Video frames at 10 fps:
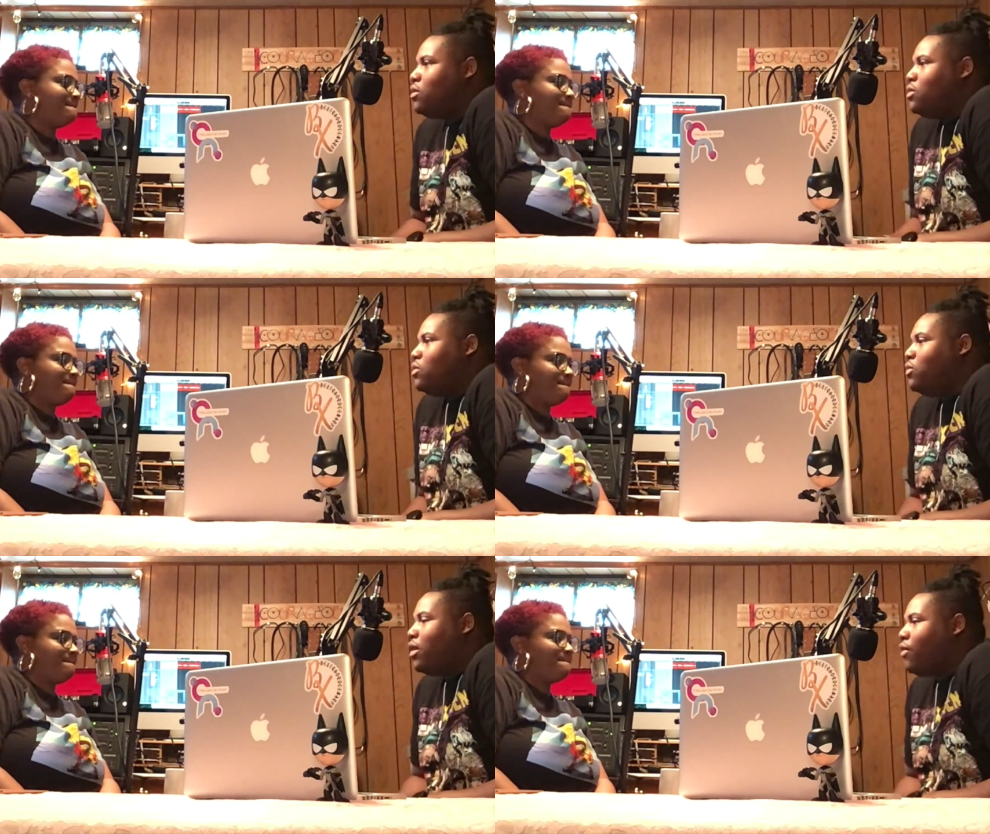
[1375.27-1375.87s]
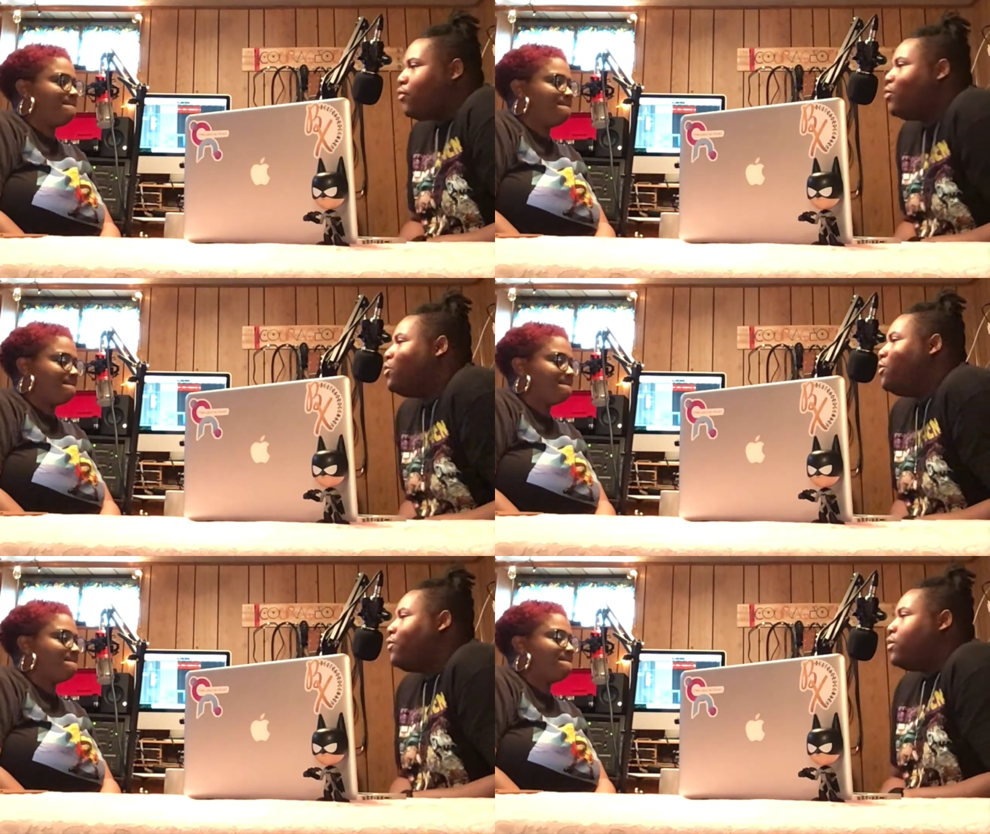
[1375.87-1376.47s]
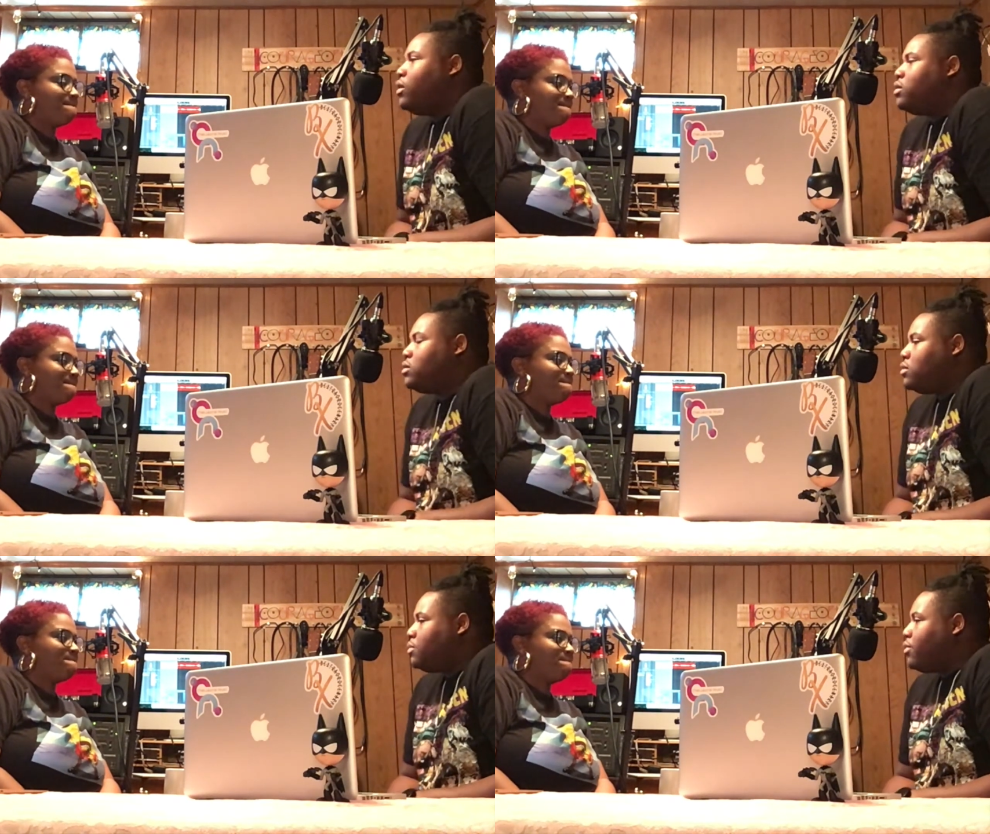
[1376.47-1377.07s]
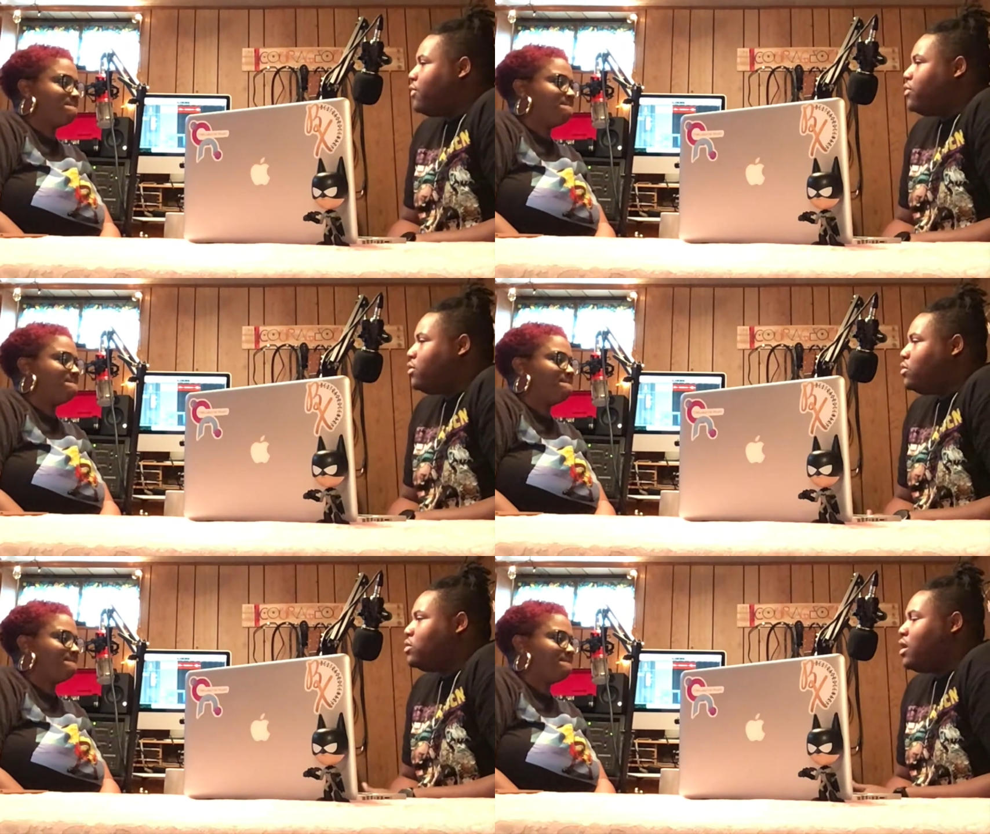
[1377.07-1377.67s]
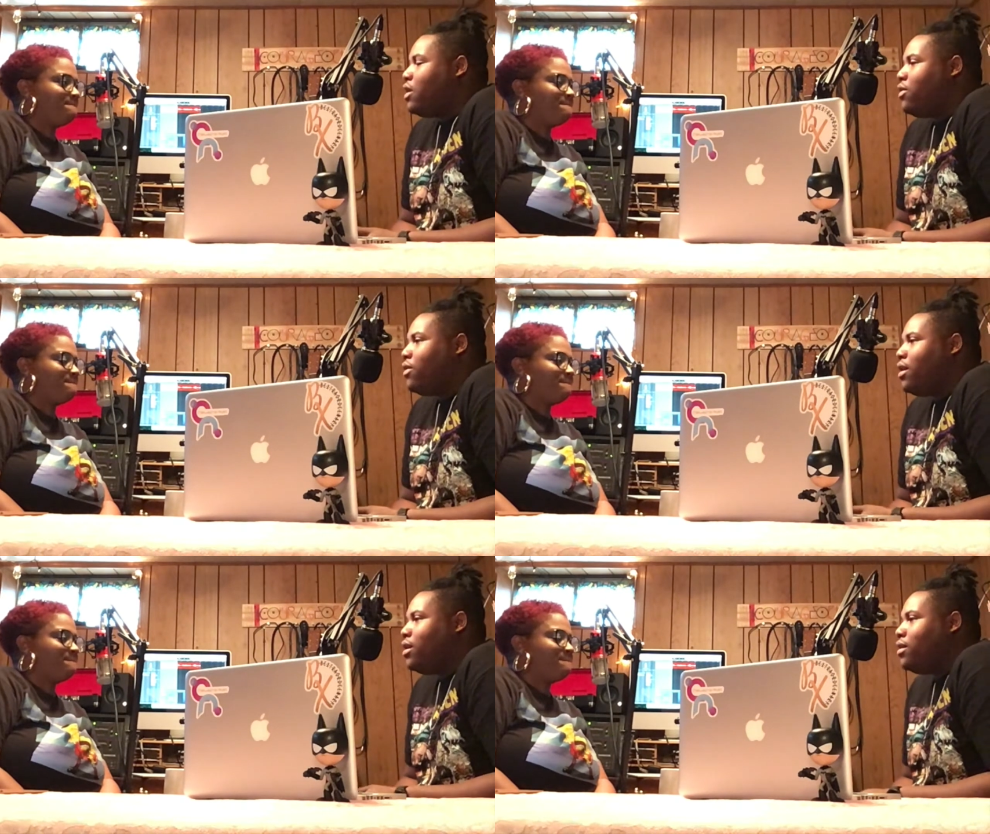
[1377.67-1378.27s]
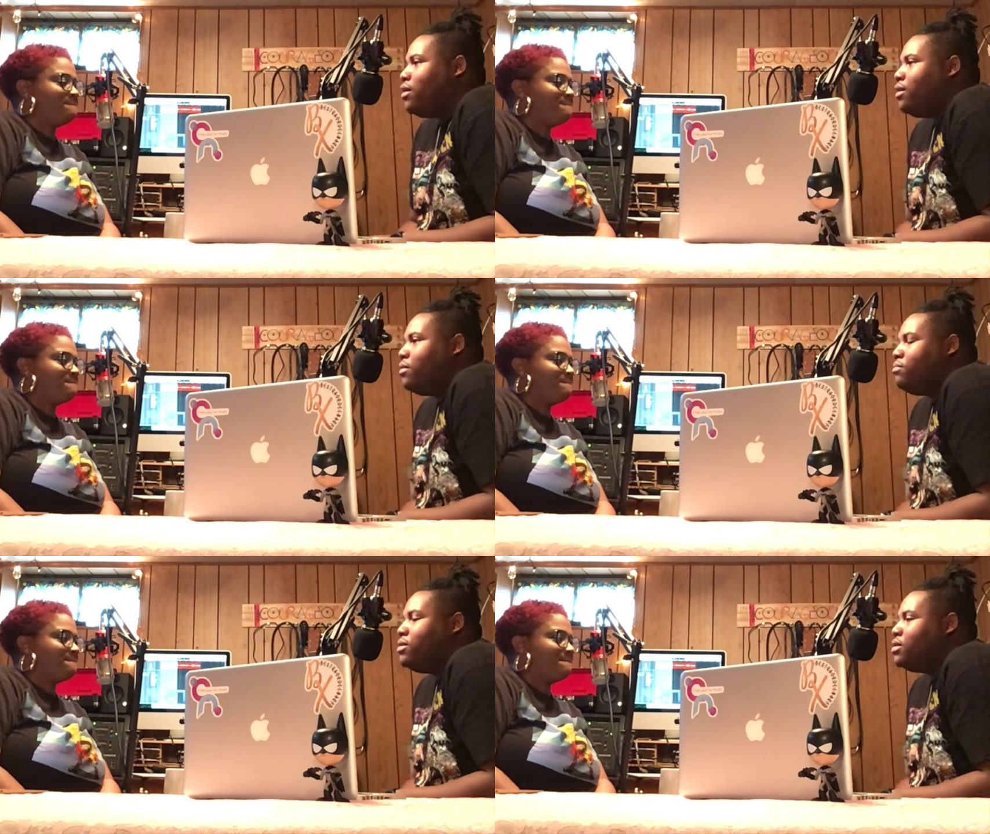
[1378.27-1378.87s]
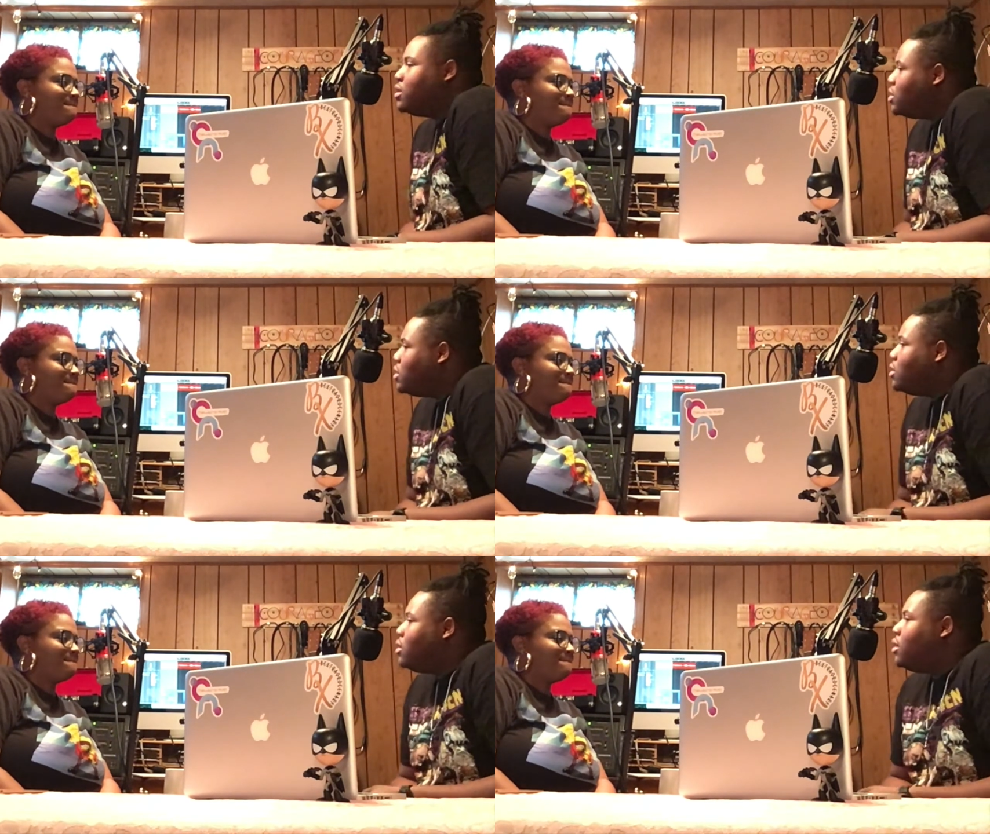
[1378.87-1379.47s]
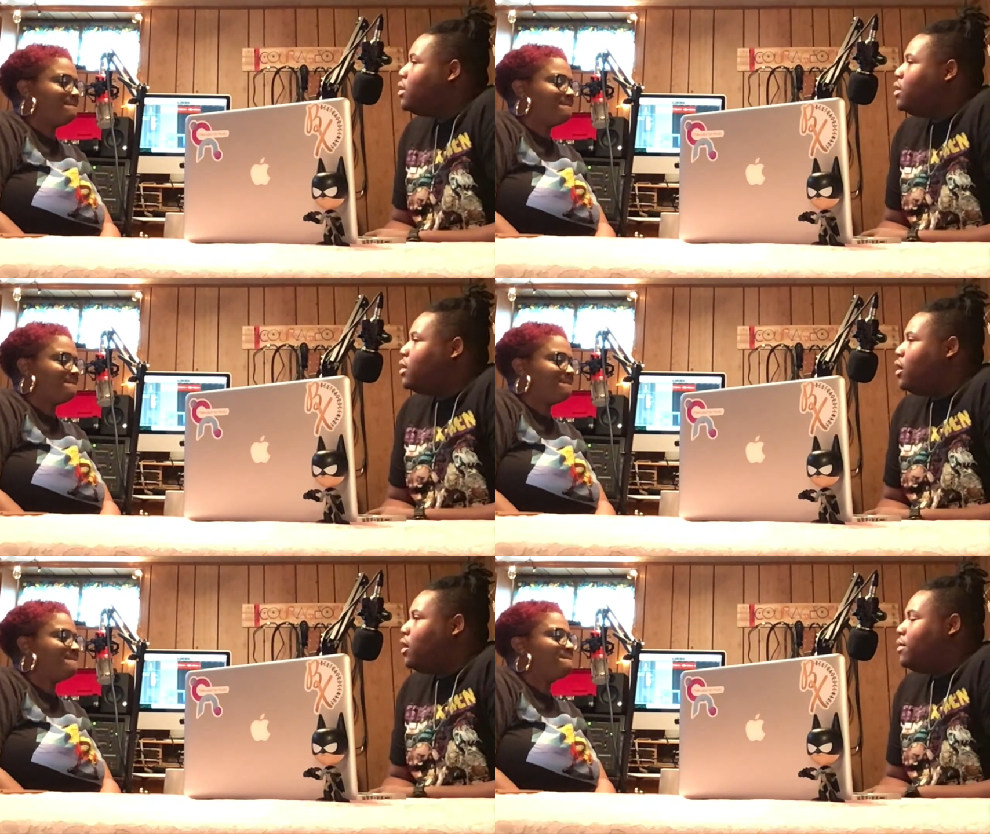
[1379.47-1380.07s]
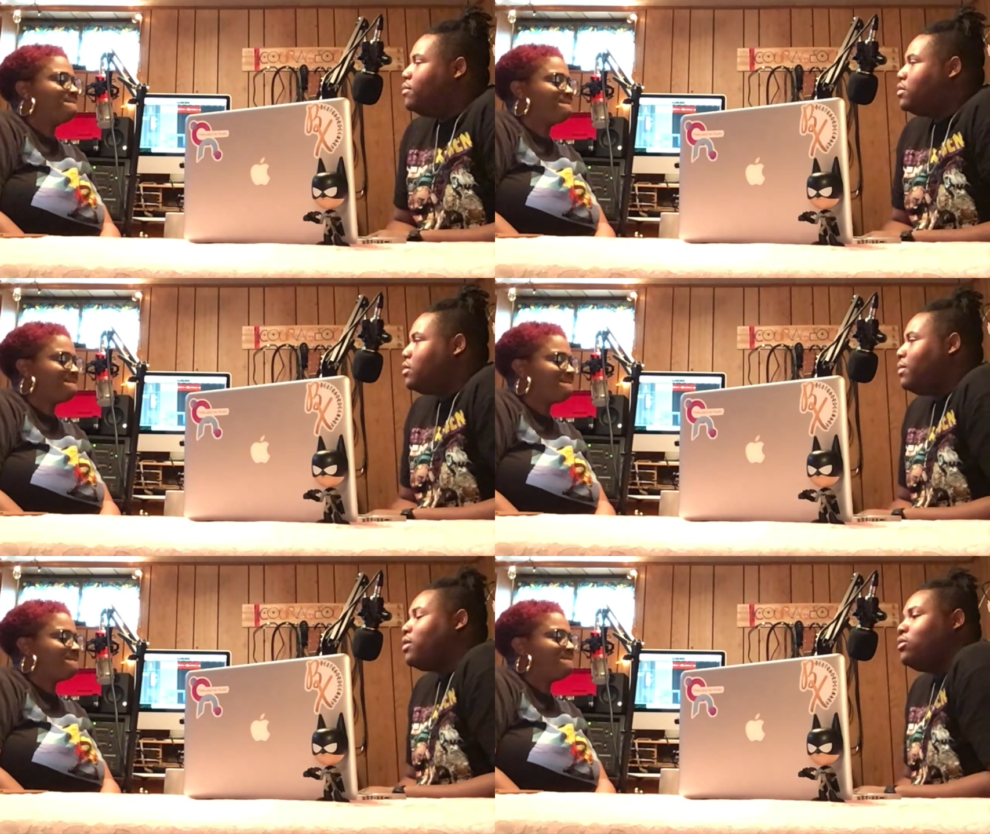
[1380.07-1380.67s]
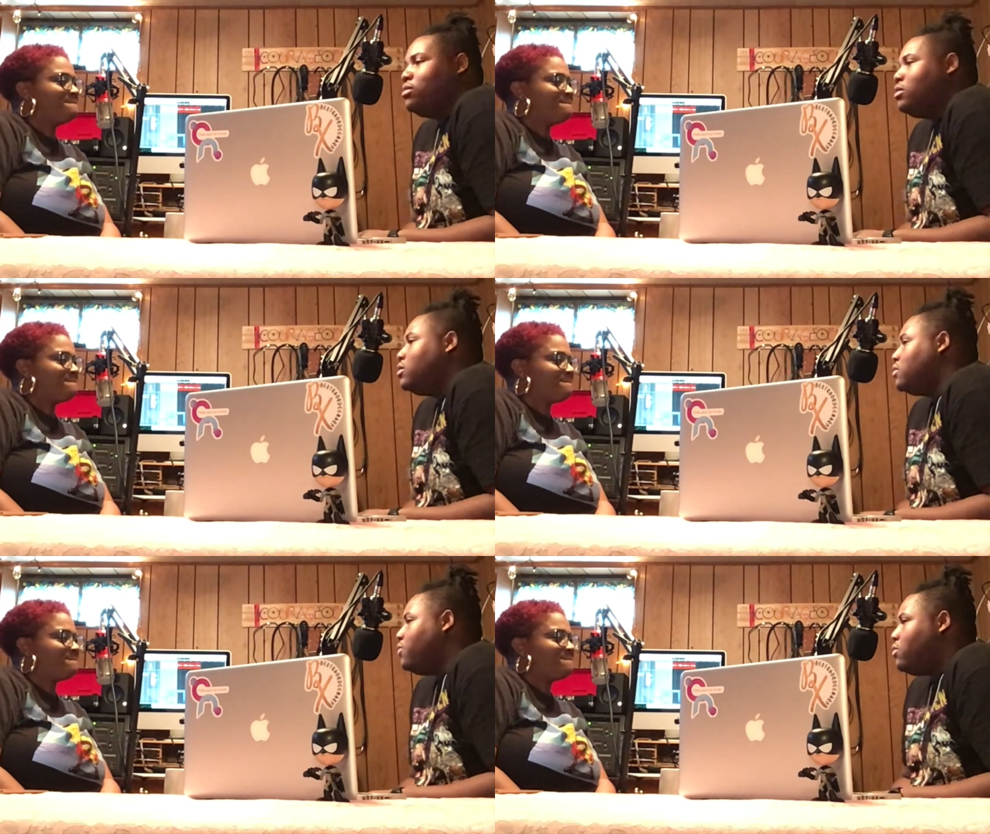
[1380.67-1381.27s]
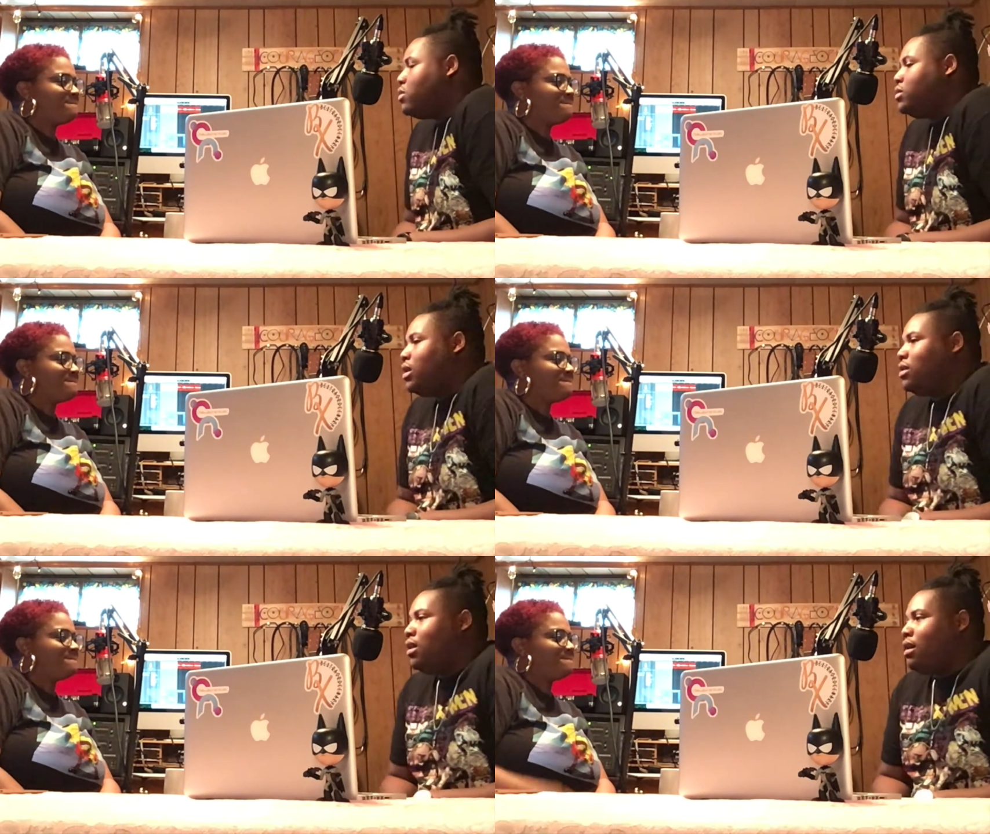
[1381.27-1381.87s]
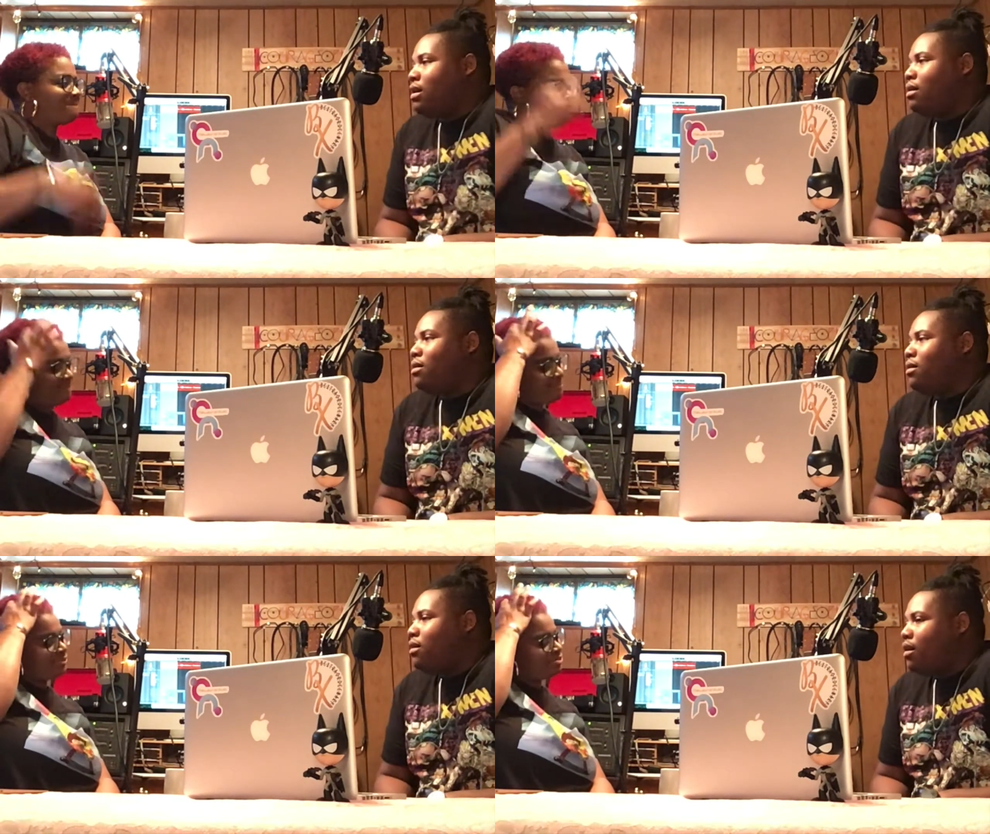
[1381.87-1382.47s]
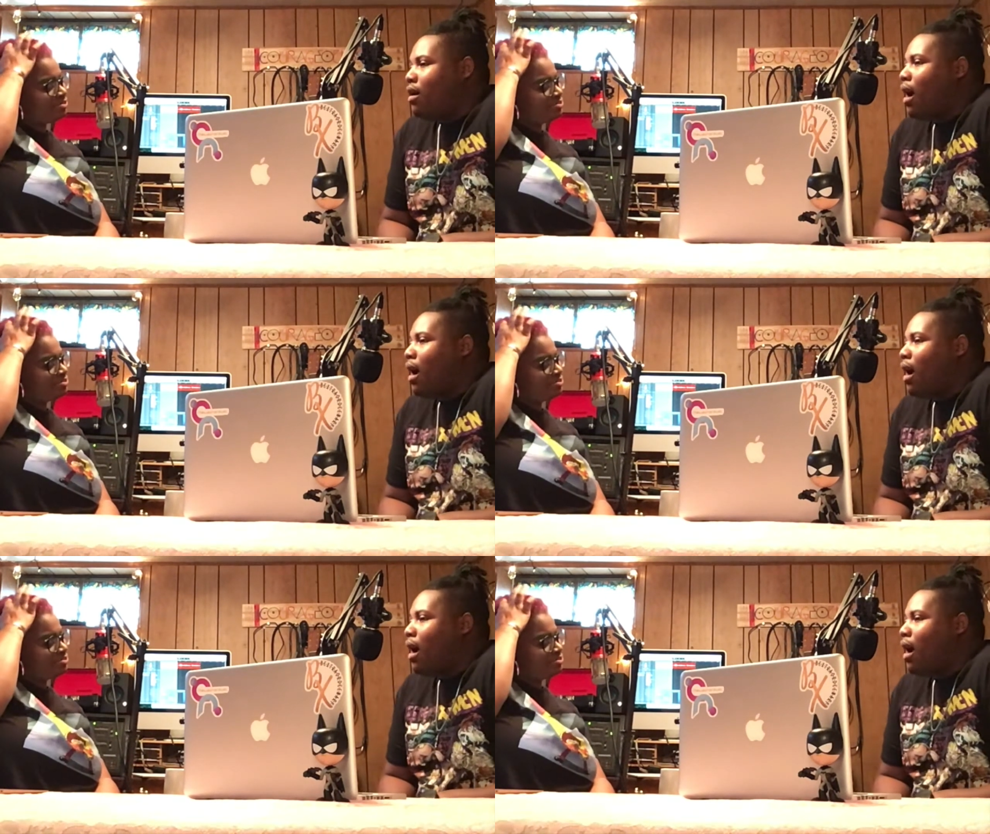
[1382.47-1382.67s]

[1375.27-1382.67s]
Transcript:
Speaker 1: who have rule over us. Pray for those that are in position um, to make those decisions for us that they